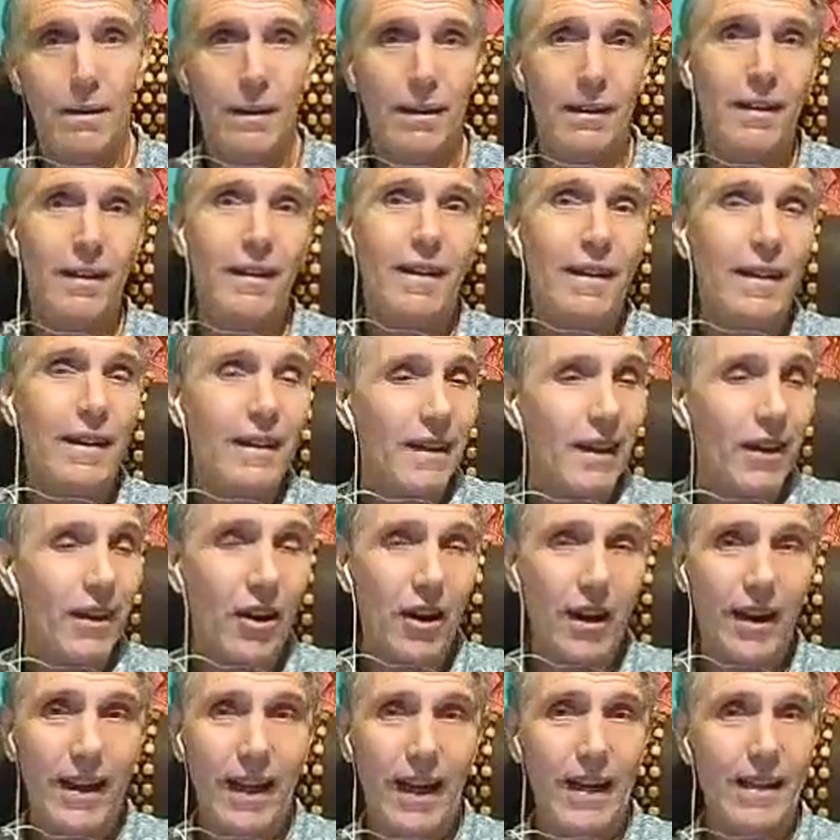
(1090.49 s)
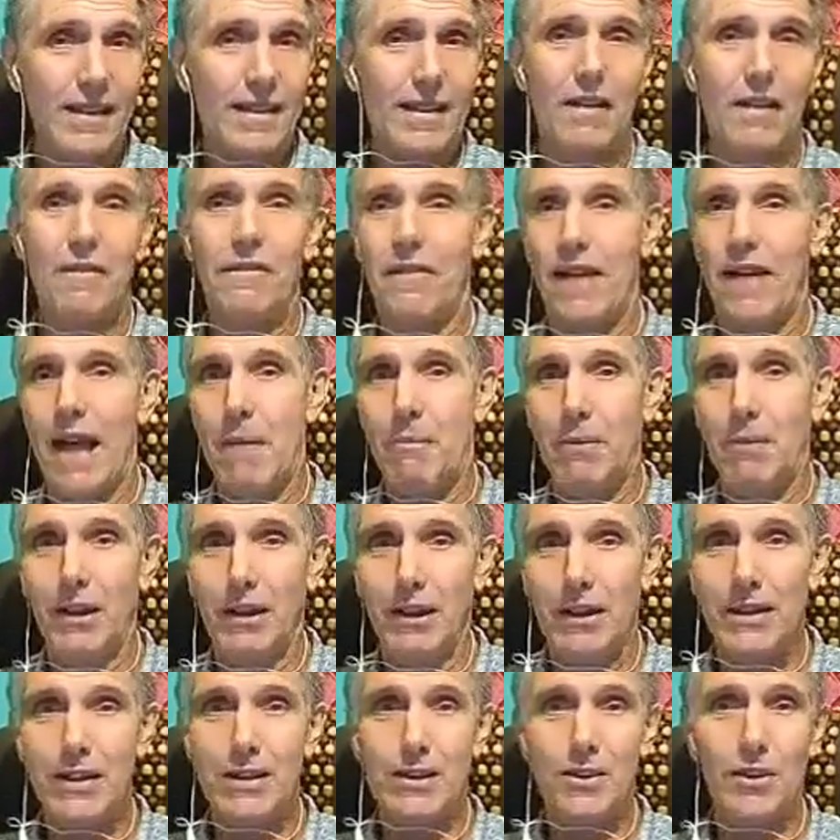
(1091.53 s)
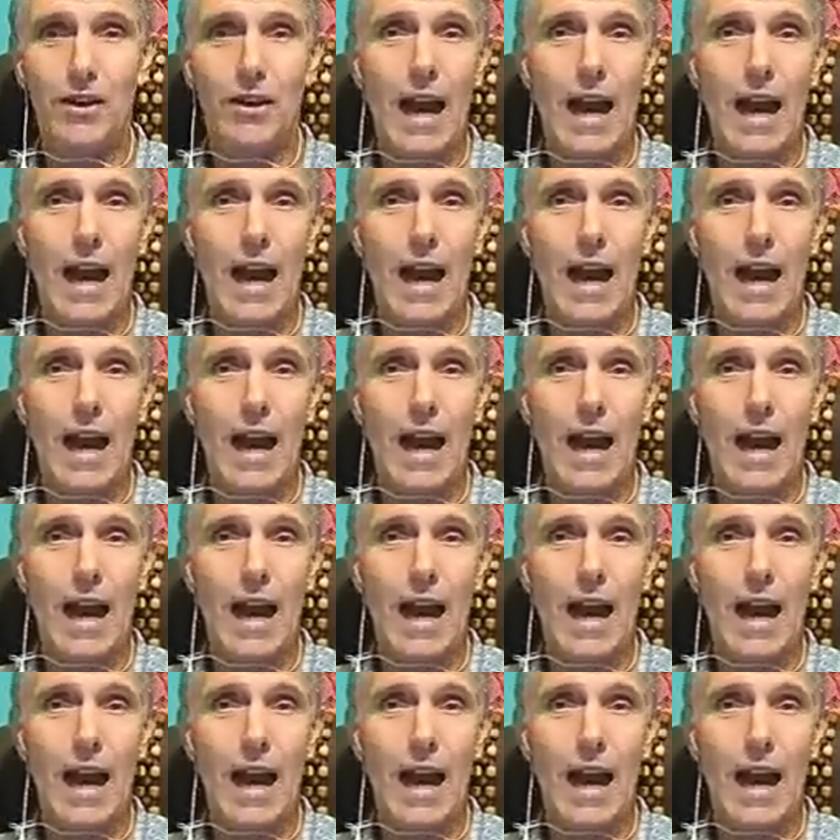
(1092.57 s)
her cakes are fabulous,